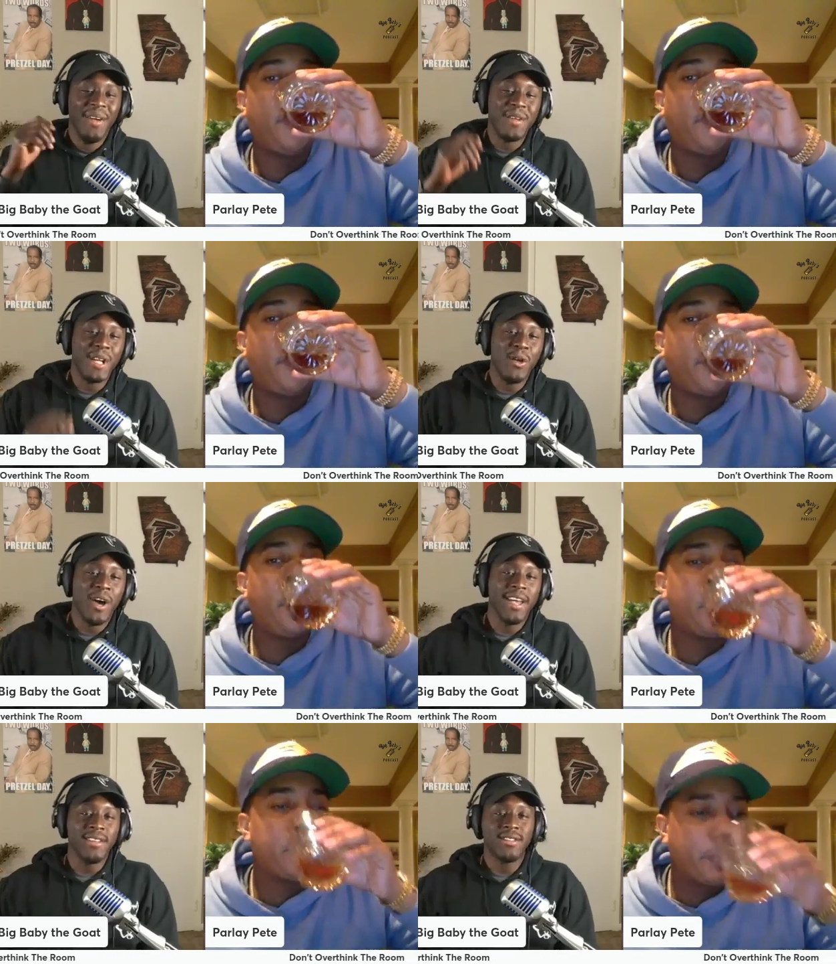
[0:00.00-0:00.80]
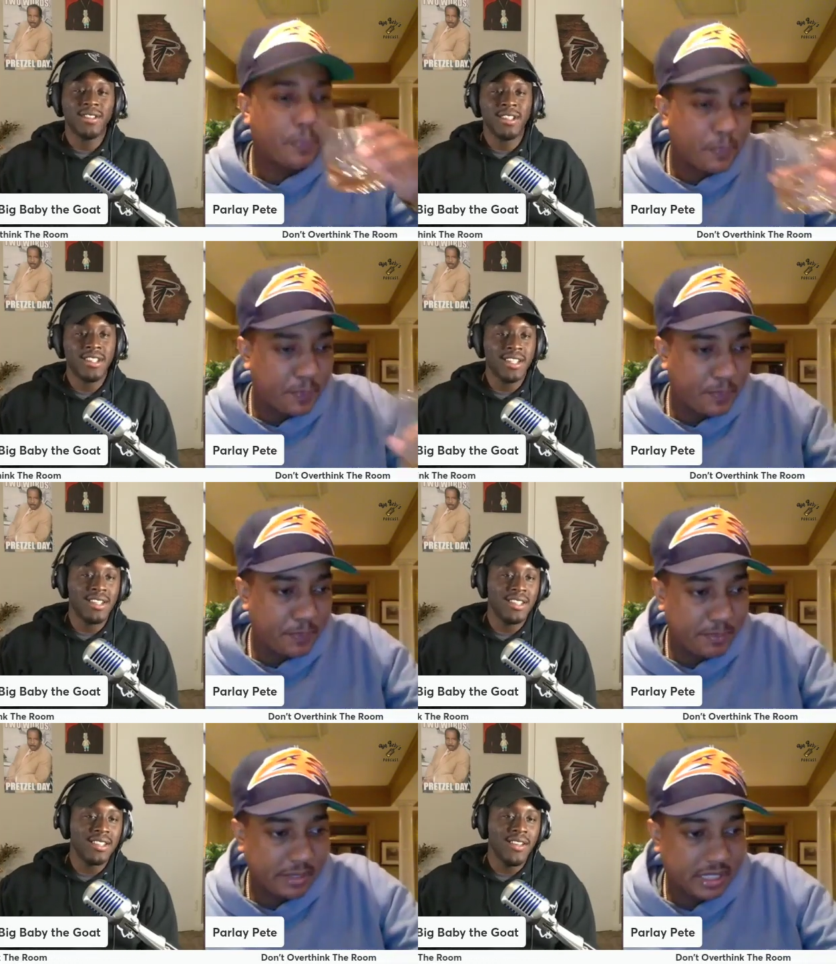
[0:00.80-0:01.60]
Speaker 1: But anyways, uh, let,
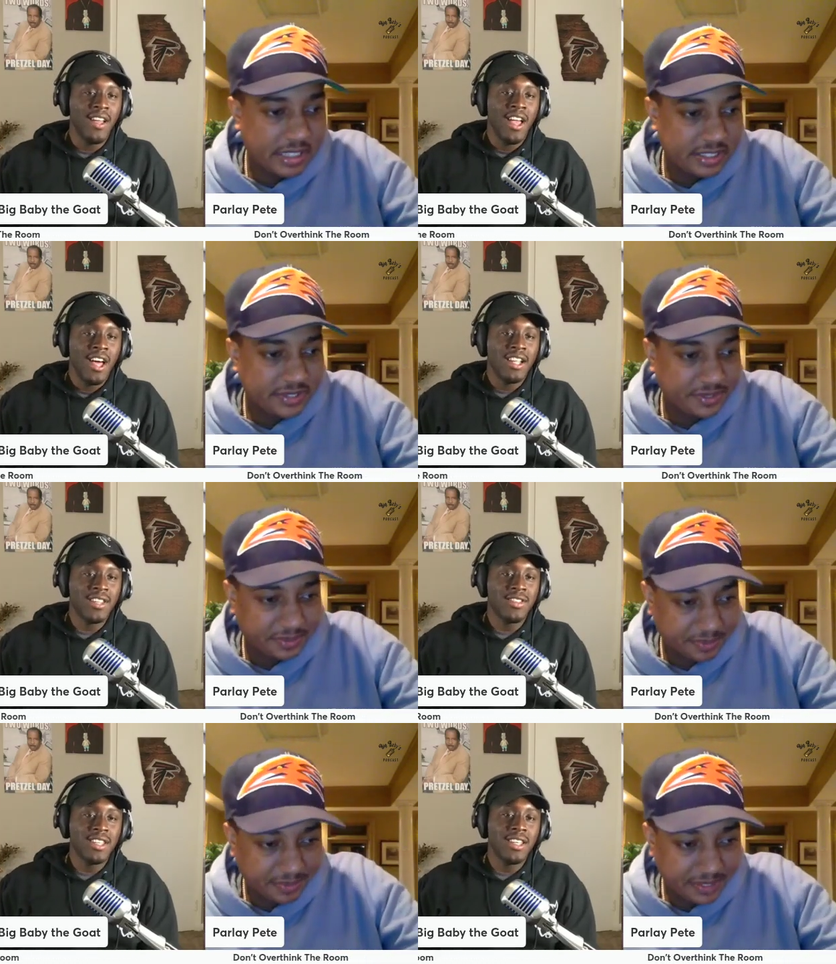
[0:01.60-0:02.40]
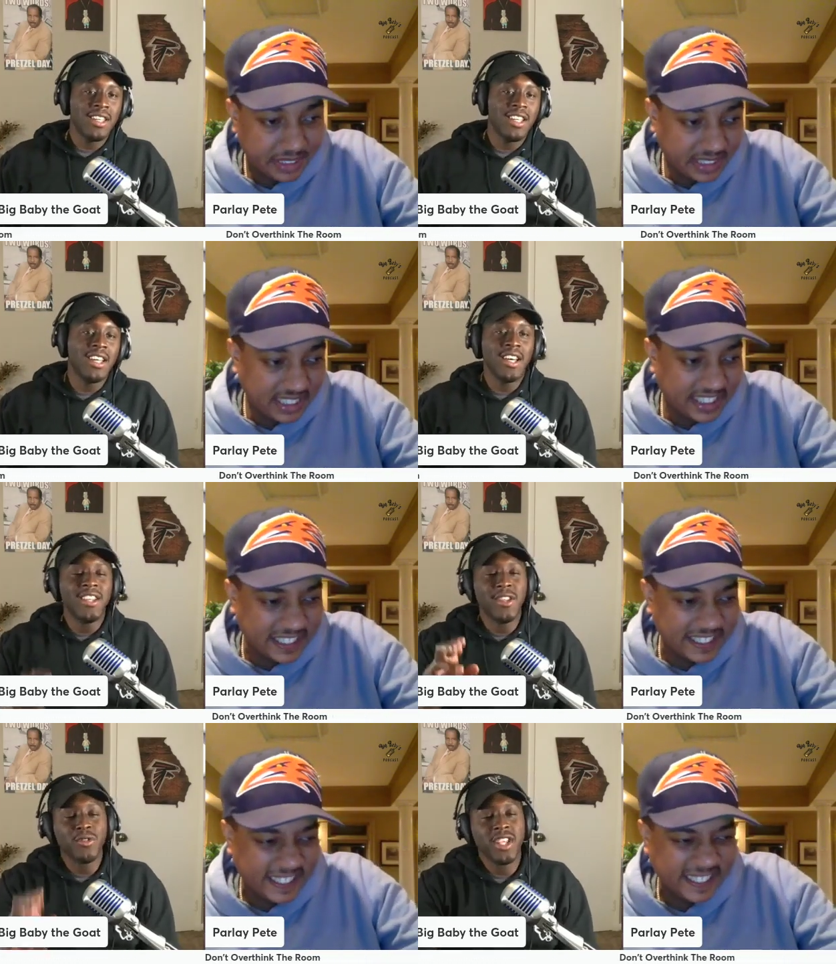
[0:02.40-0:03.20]
let, let's get
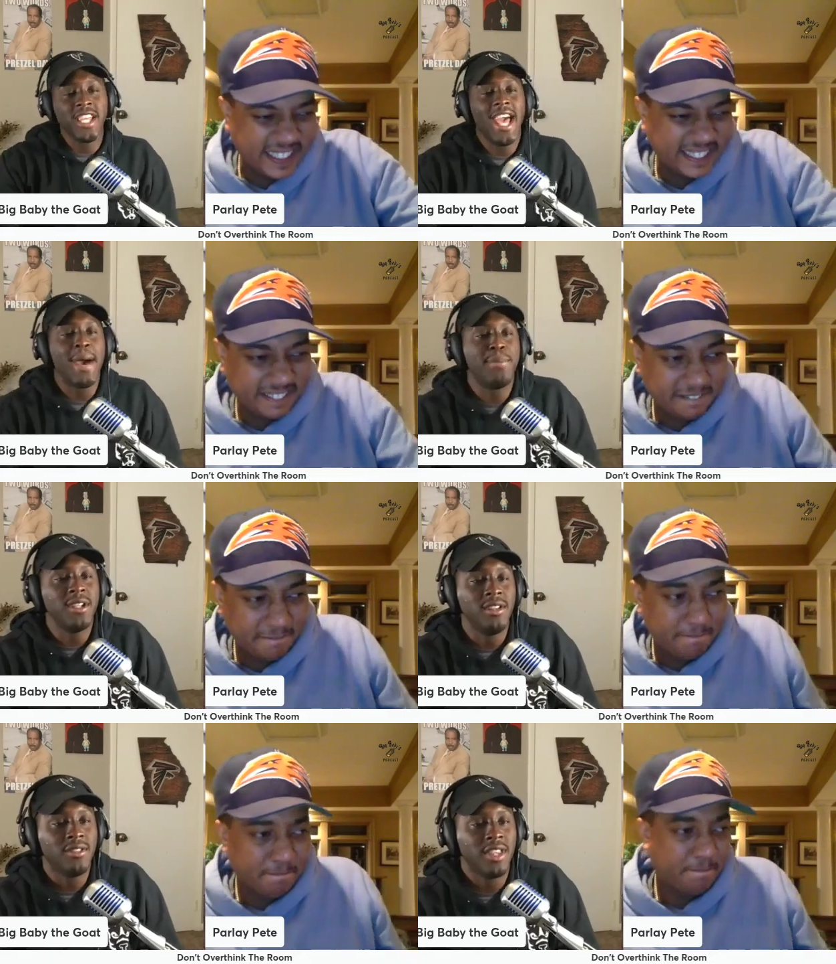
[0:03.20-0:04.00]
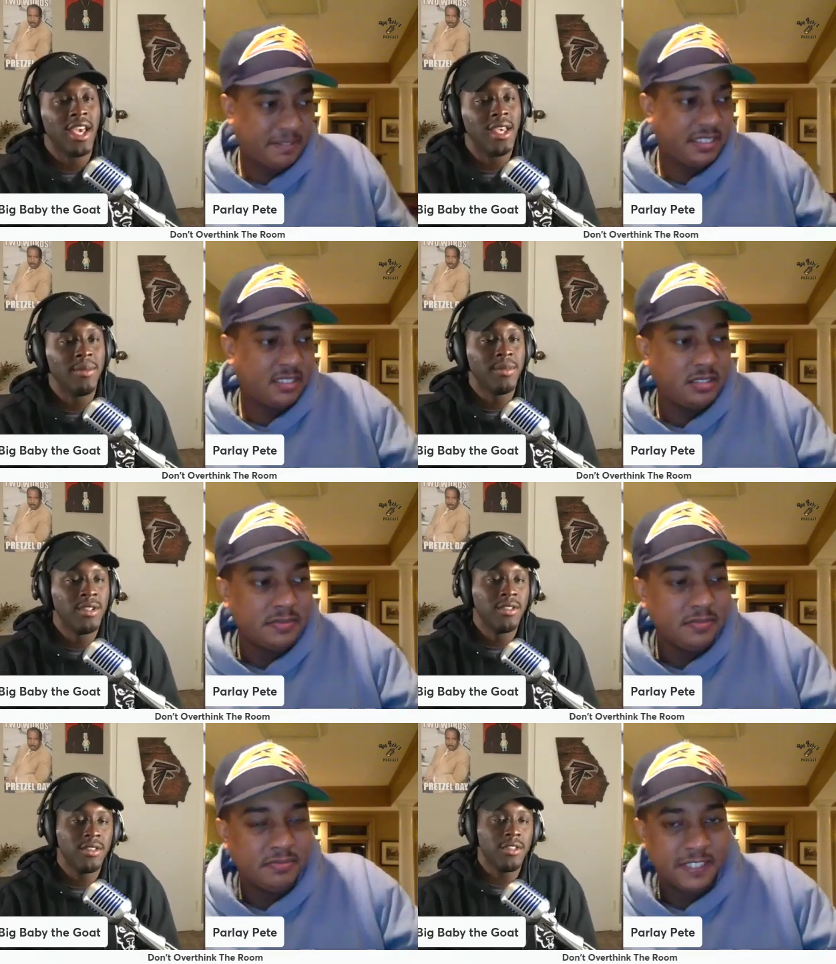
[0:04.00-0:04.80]
another thing that happened in this game.
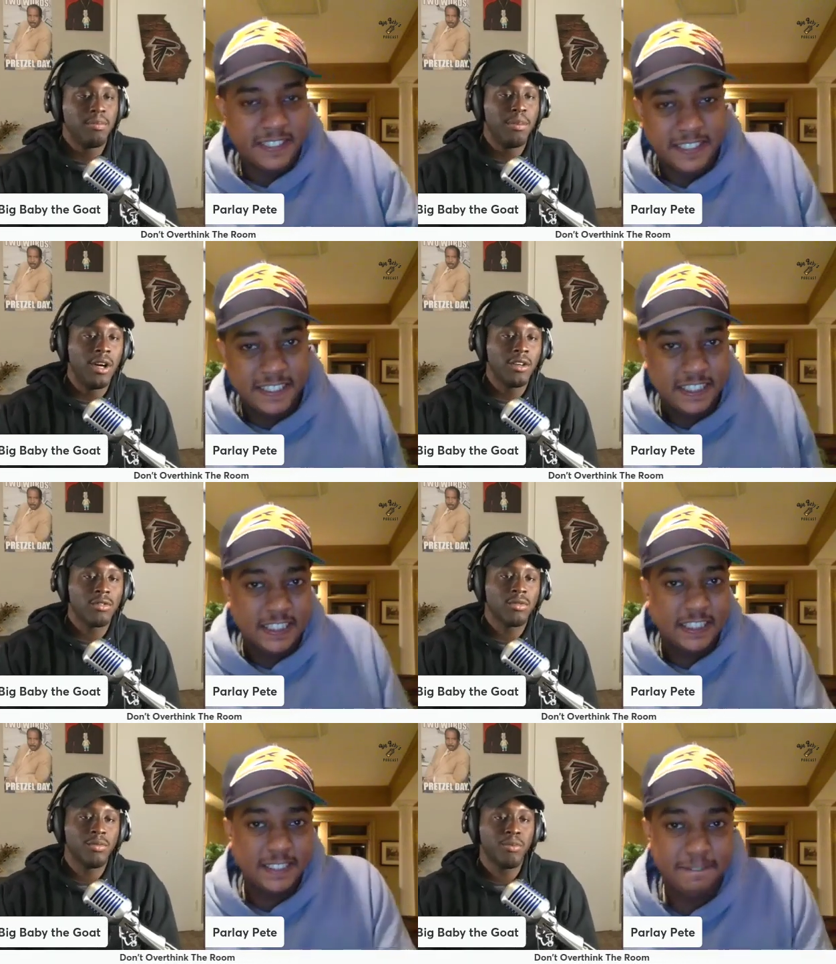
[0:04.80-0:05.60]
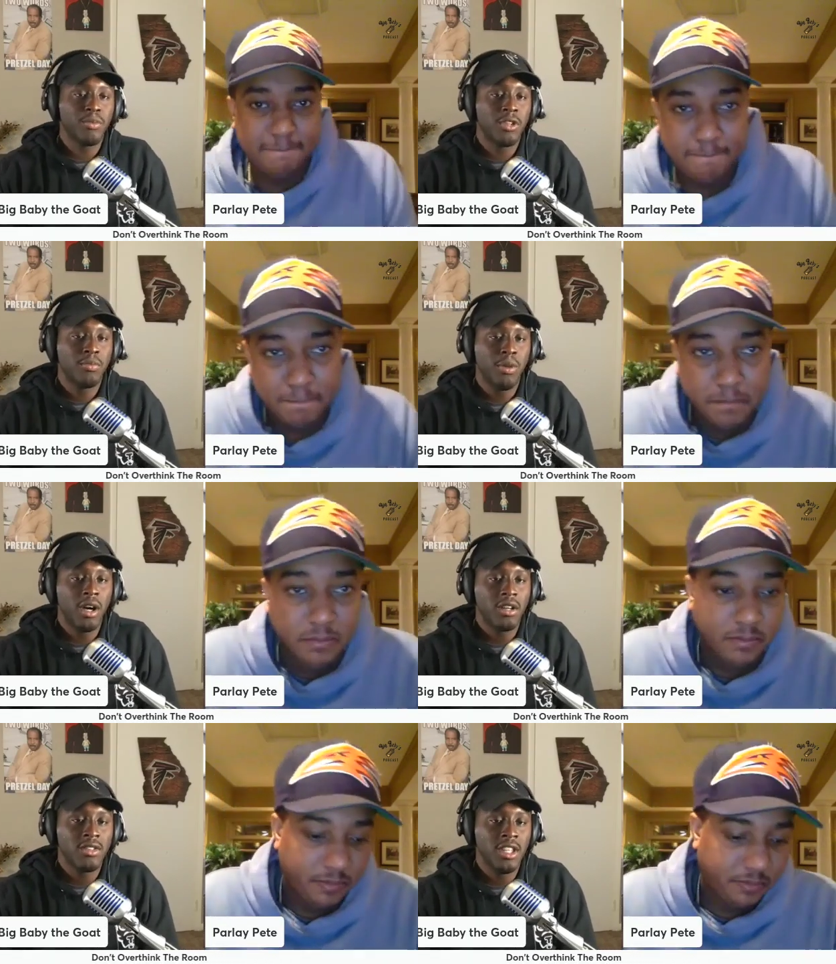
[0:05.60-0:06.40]
This, this Bucks, this
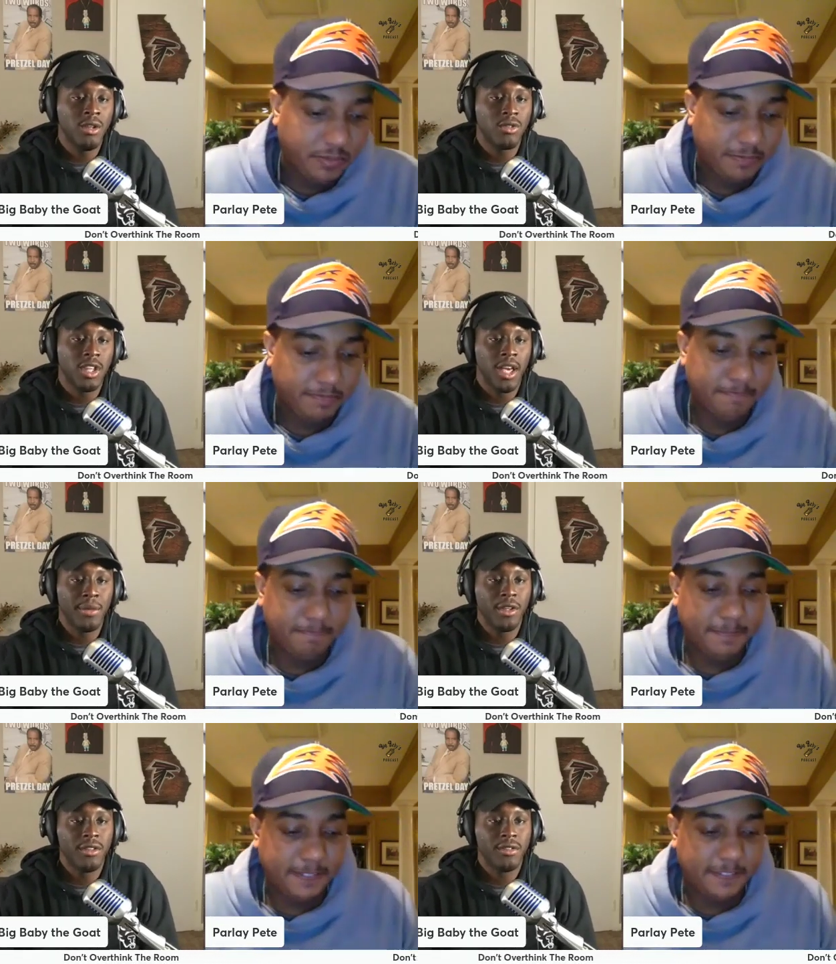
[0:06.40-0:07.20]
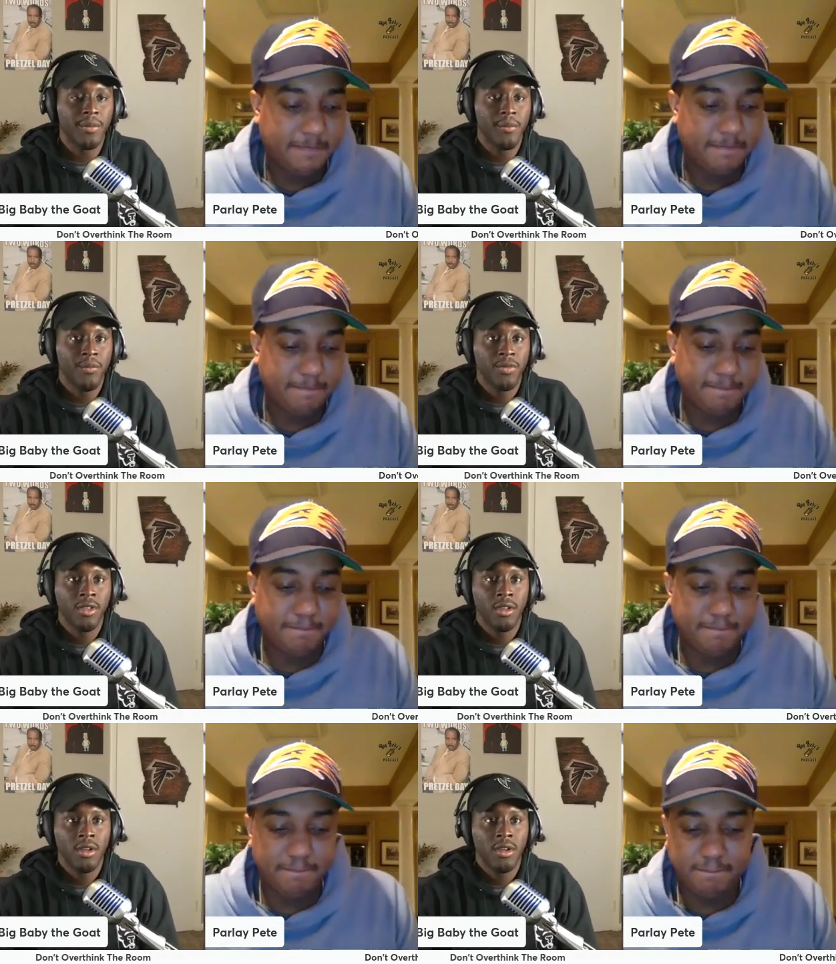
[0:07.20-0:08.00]
Bucks Eagles game is,
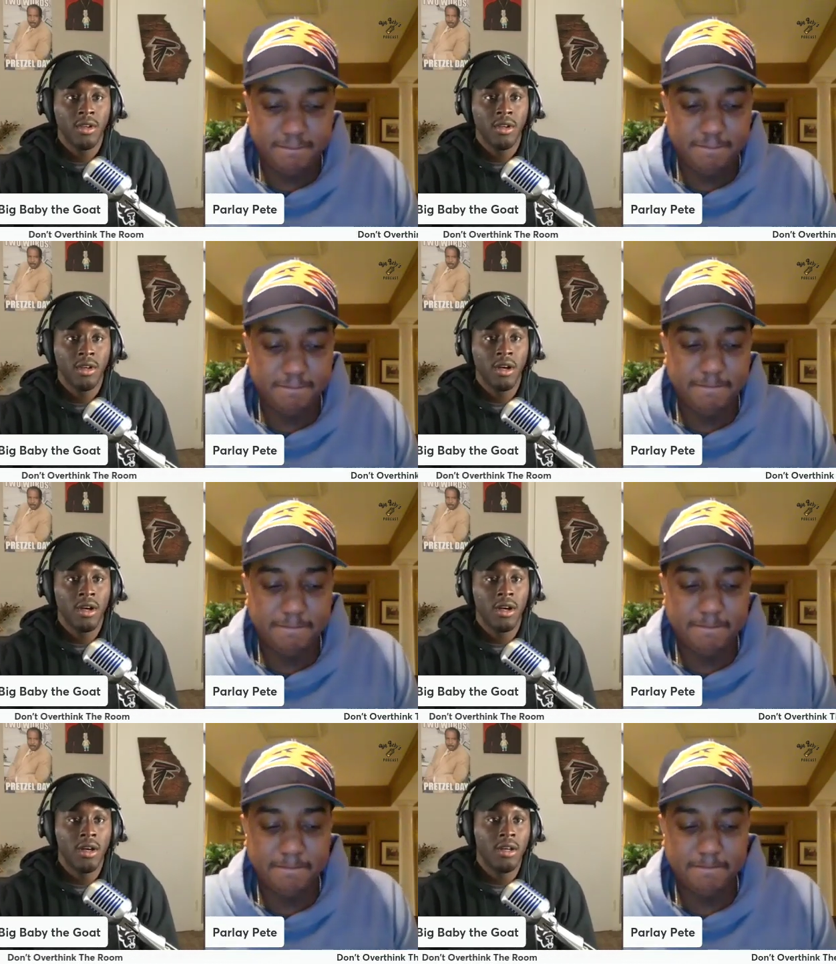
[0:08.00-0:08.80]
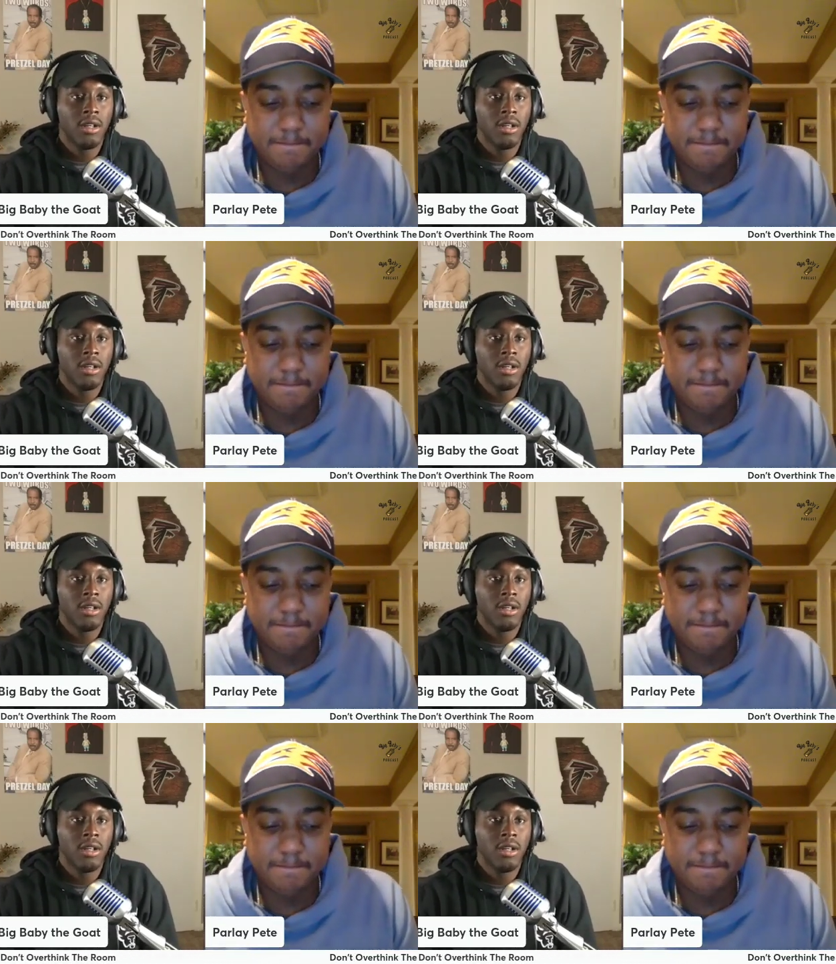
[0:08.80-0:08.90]
uh,